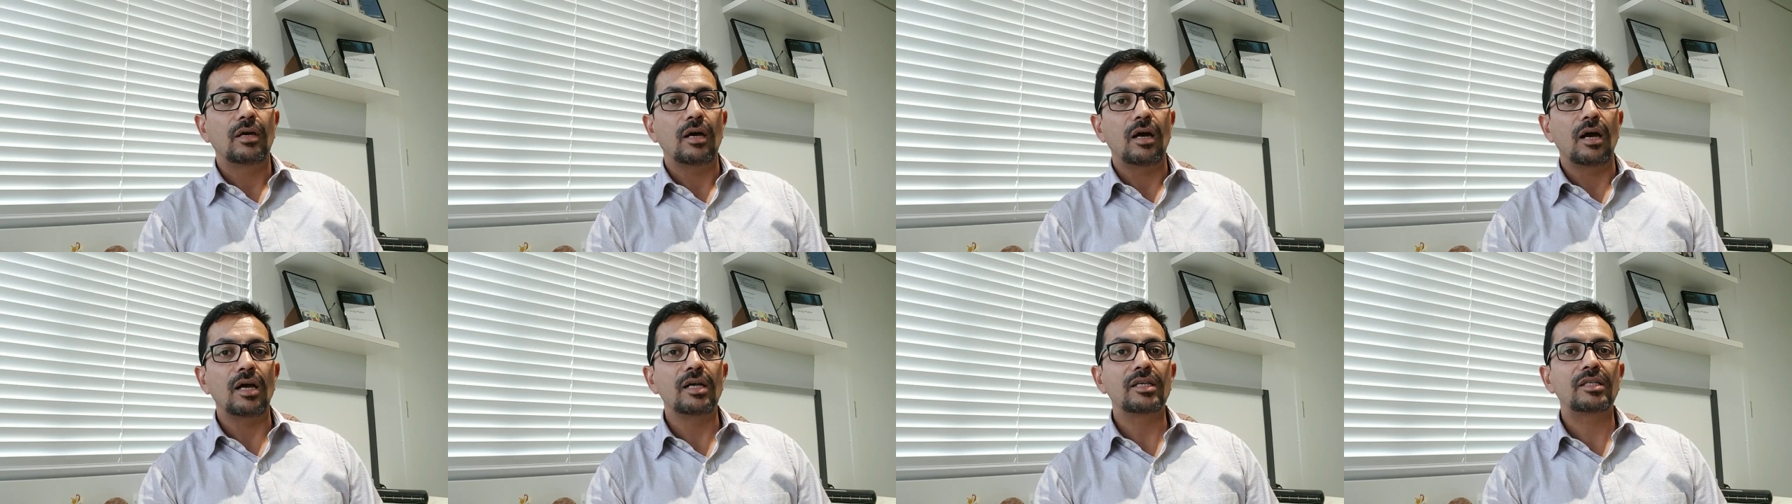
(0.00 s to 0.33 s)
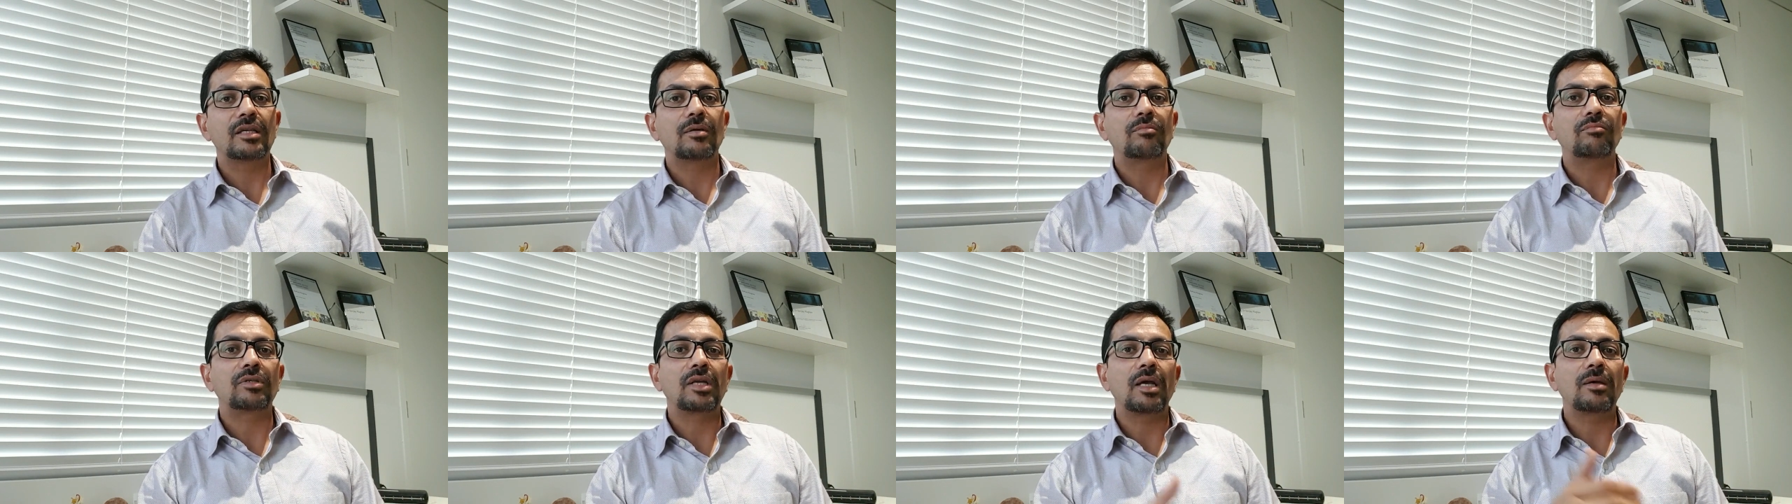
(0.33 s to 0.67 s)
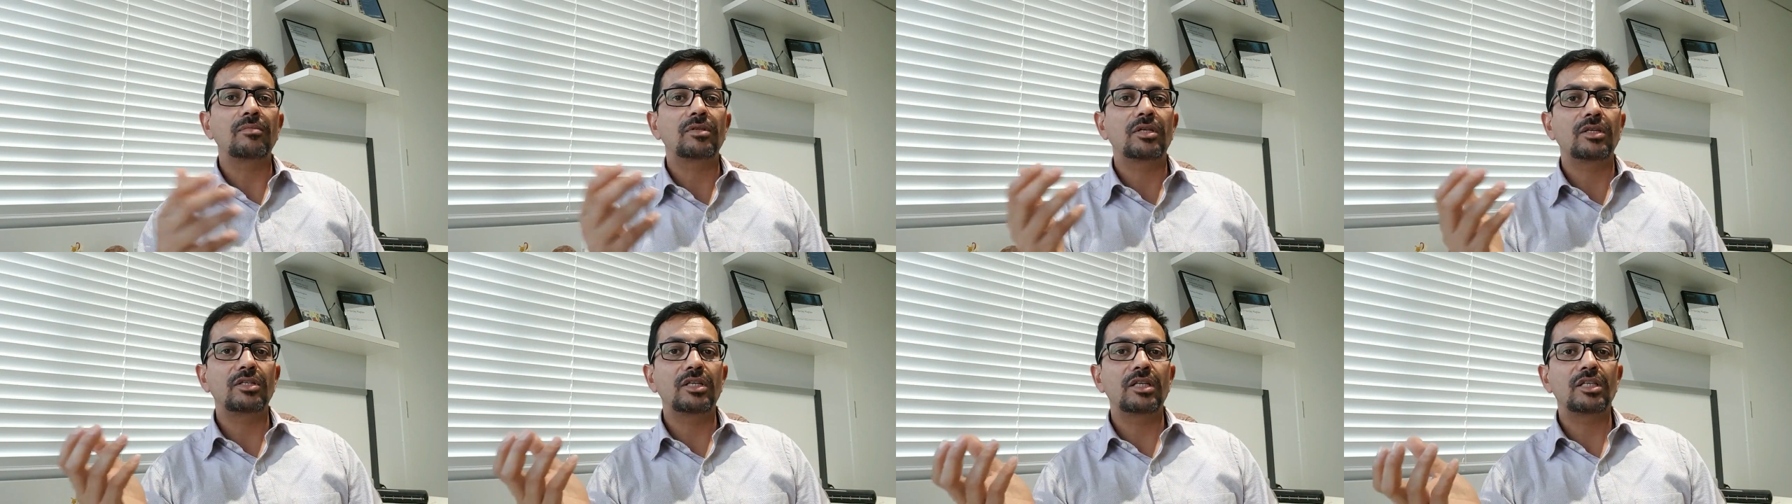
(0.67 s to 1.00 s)
I
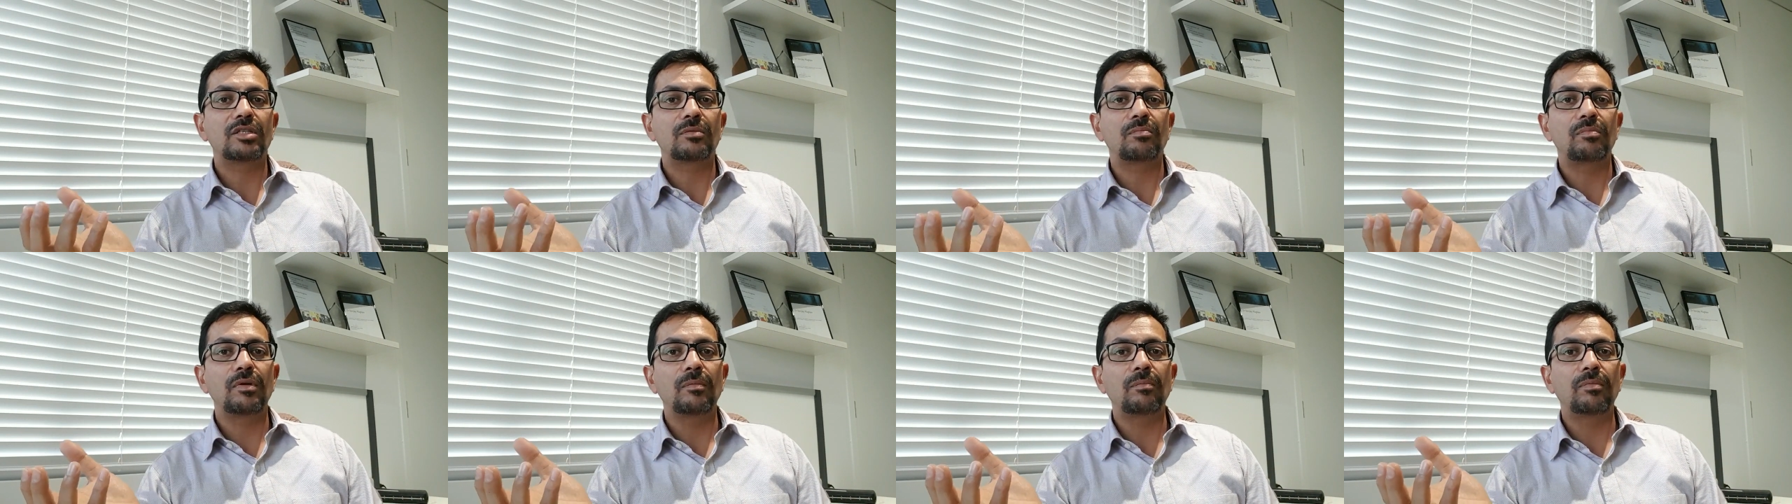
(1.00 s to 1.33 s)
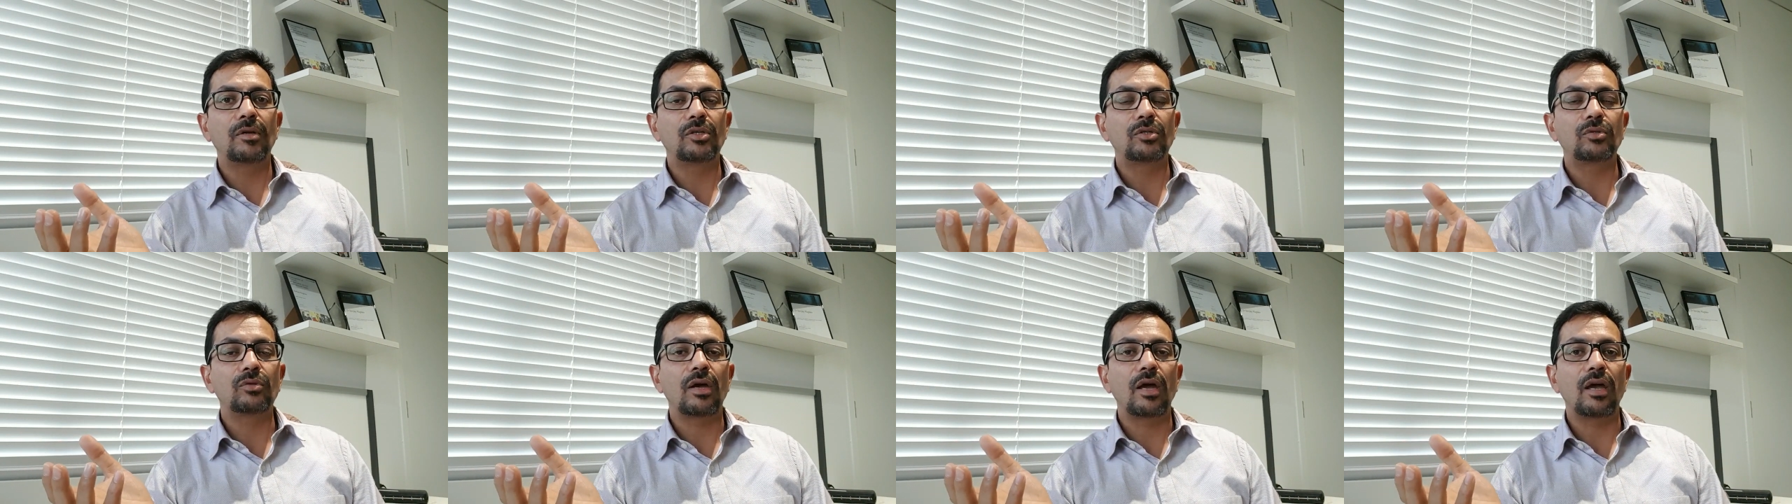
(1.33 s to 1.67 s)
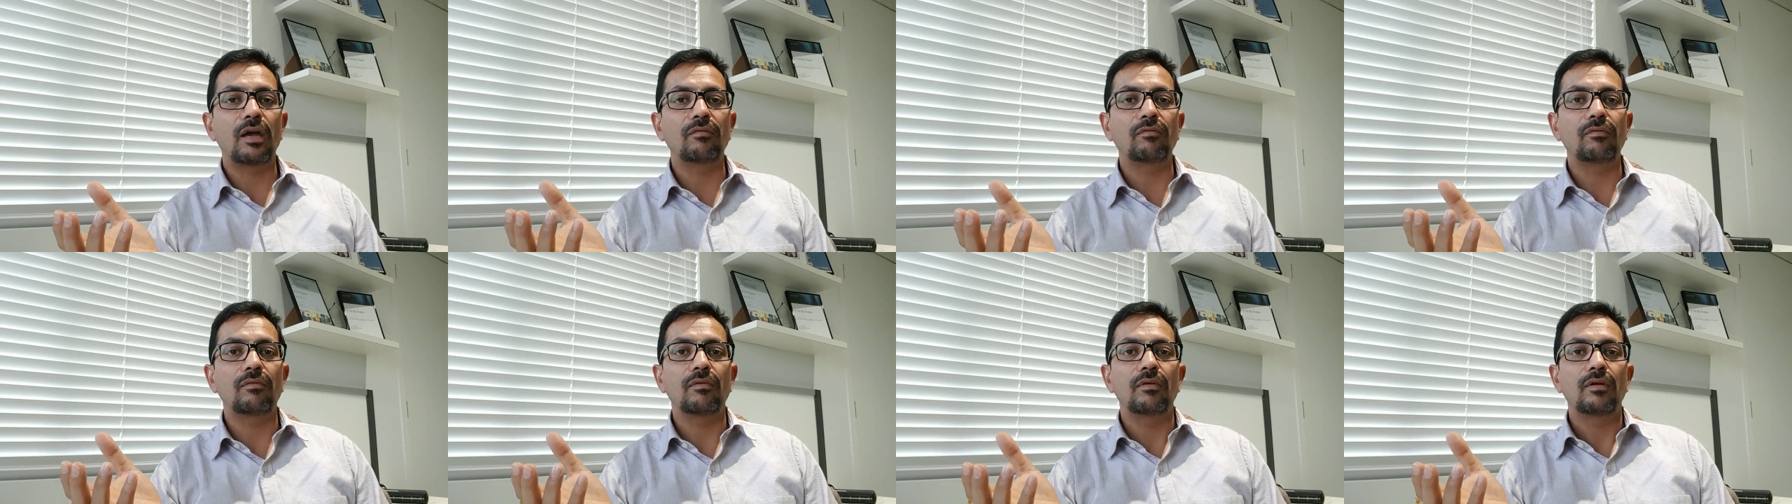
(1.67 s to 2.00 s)
sometimes suggest people to
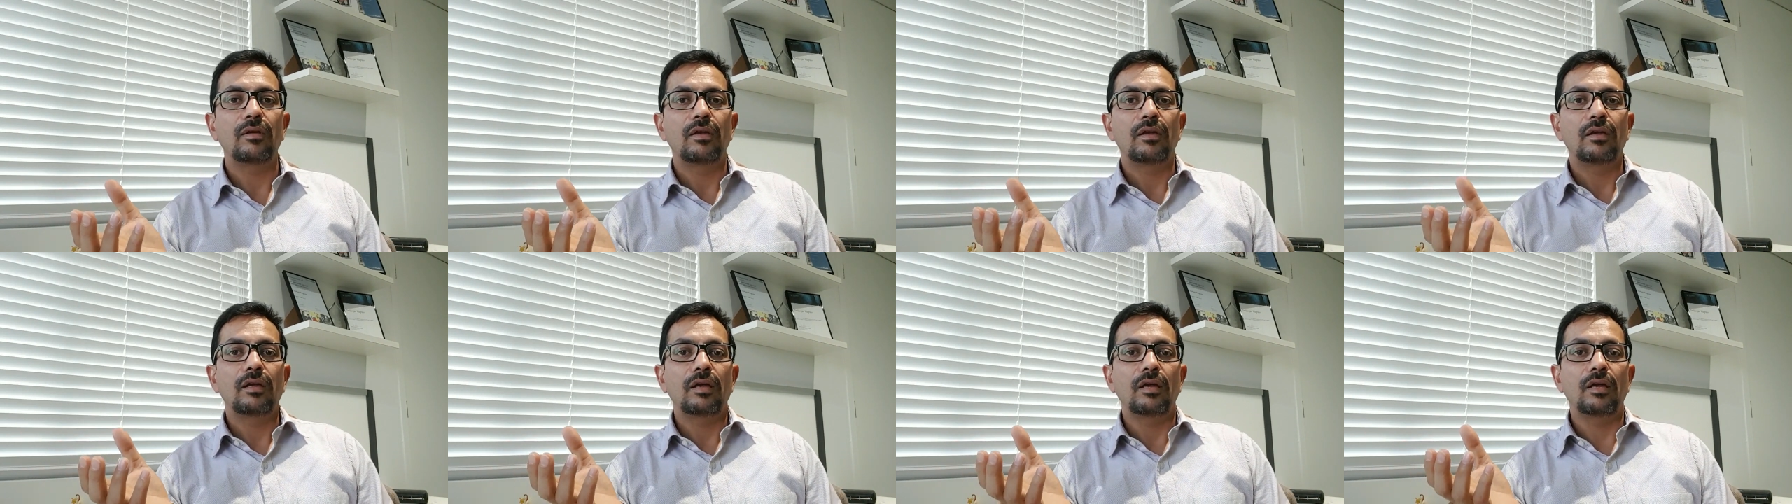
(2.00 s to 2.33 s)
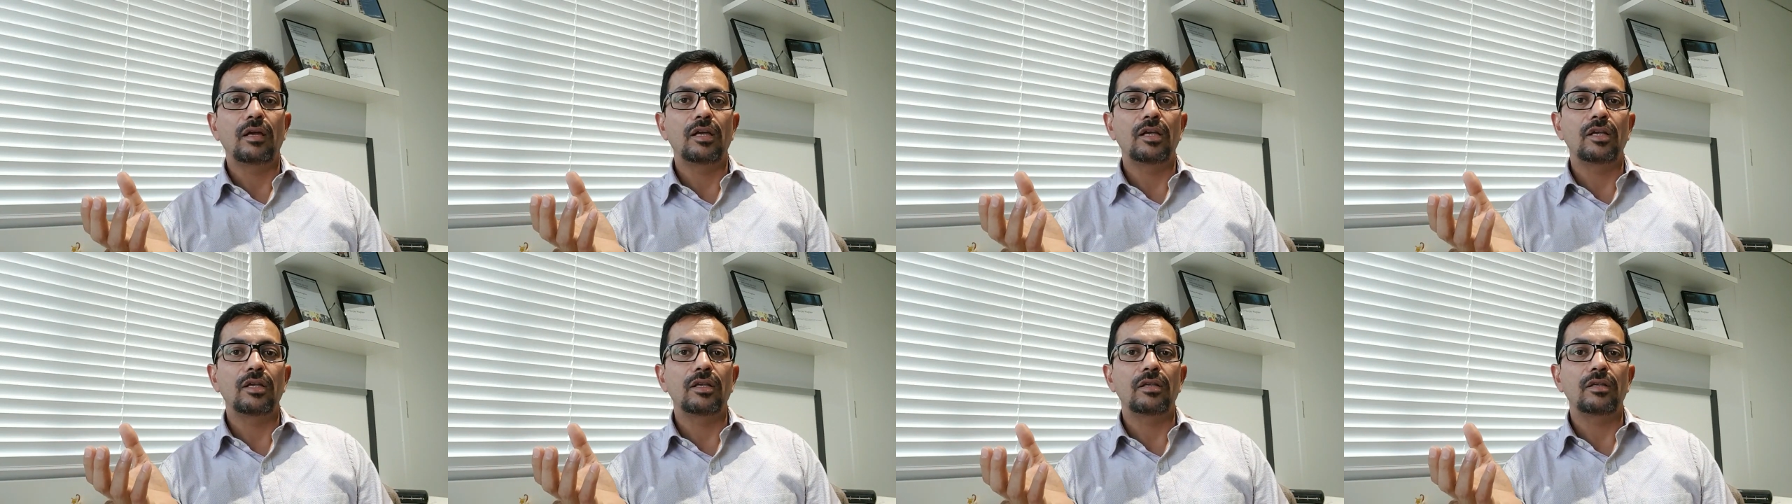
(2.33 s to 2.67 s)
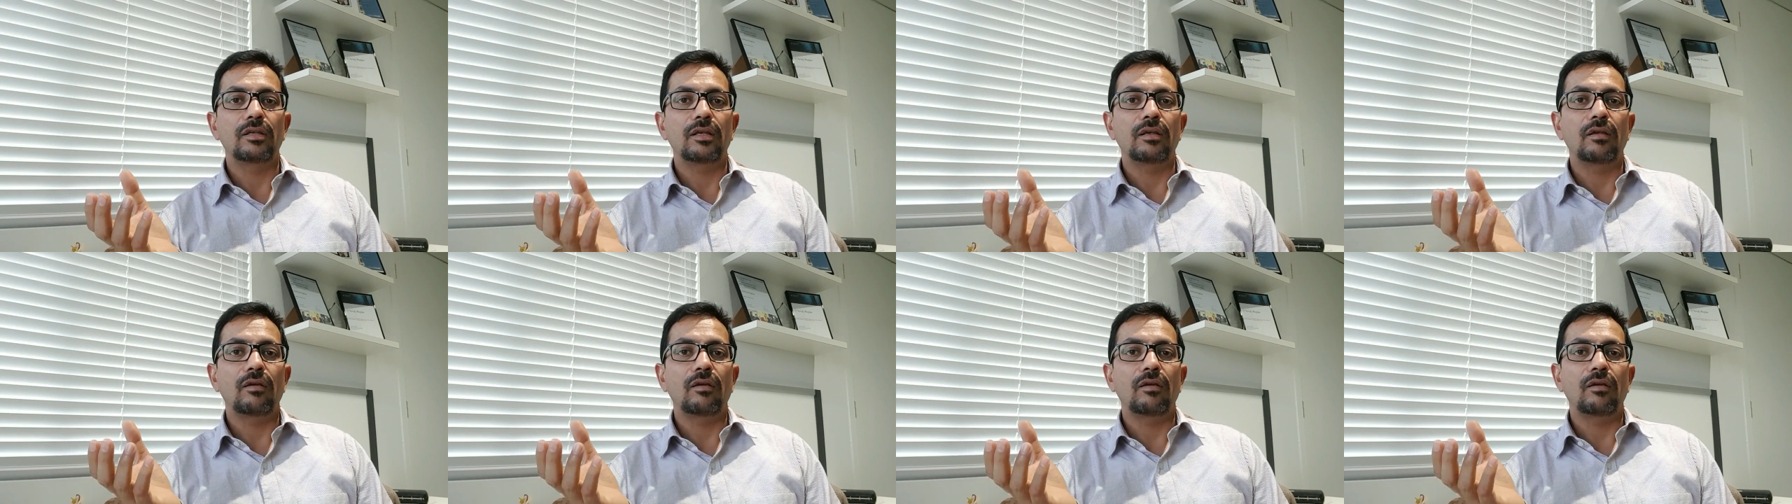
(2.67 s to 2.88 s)
have